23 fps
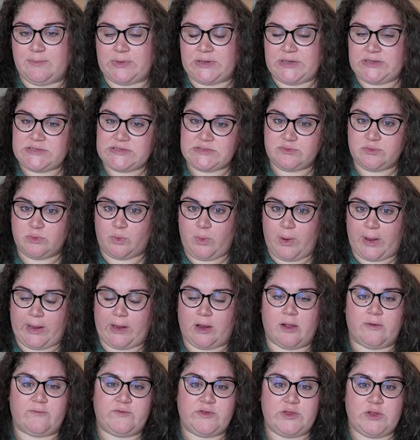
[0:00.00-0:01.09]
but it does require
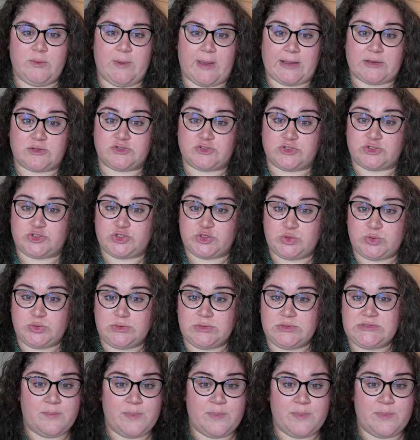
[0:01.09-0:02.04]
a few extra tools,